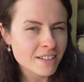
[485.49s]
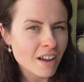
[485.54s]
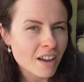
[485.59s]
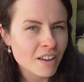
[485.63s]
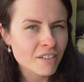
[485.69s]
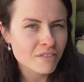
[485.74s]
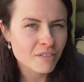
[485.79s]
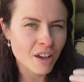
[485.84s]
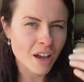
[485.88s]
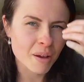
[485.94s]

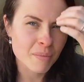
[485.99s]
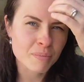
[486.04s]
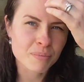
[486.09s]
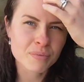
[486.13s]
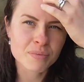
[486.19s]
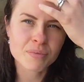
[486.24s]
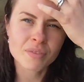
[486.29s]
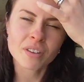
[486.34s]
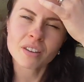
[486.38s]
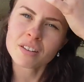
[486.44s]
style of
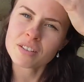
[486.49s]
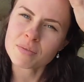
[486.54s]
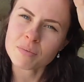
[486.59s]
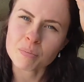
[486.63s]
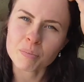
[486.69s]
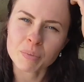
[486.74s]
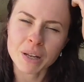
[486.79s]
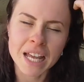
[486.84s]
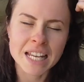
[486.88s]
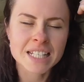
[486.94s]
um,
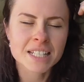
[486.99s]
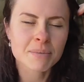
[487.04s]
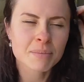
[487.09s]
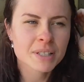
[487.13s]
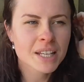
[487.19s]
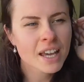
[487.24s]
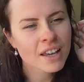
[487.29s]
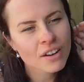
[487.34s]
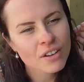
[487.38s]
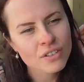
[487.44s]
planting
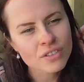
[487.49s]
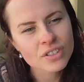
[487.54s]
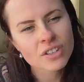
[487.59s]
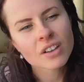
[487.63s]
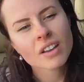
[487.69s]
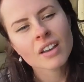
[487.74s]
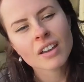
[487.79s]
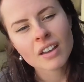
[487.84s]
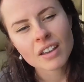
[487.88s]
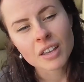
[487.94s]
potatoes
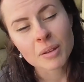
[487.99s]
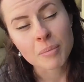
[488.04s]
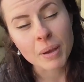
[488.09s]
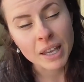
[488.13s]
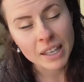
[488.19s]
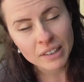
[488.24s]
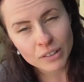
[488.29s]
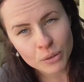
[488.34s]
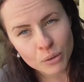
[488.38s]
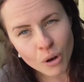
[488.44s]

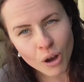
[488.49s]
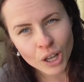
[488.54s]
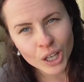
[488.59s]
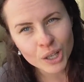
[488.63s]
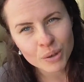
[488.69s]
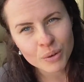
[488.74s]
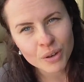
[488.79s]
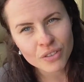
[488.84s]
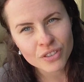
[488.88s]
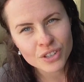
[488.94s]
make a little
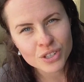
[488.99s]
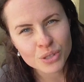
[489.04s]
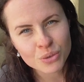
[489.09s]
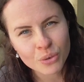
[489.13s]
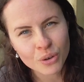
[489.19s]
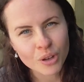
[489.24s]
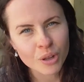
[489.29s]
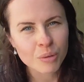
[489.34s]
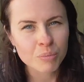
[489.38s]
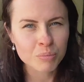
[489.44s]
hollow in the
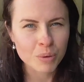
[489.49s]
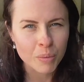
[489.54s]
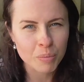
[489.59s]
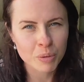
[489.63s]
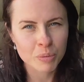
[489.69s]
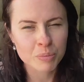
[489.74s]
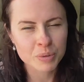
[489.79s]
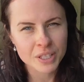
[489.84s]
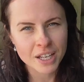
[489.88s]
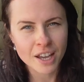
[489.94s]
soil,
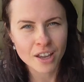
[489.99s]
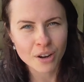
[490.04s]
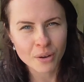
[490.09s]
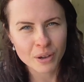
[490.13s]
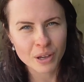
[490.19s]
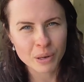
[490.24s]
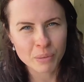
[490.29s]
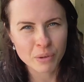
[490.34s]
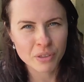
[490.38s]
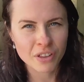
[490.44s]
pop the
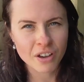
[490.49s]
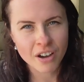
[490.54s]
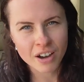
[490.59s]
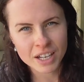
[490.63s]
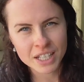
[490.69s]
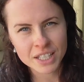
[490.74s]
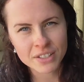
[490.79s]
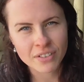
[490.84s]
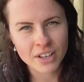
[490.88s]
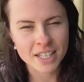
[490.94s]
potato in with the
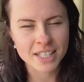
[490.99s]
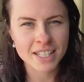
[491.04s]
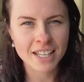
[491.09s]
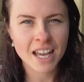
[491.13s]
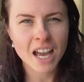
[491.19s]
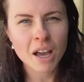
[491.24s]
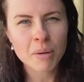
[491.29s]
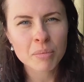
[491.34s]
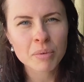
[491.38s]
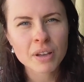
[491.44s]
eyes
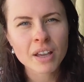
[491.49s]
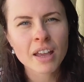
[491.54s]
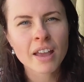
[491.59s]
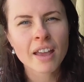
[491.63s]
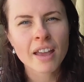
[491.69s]
facing up,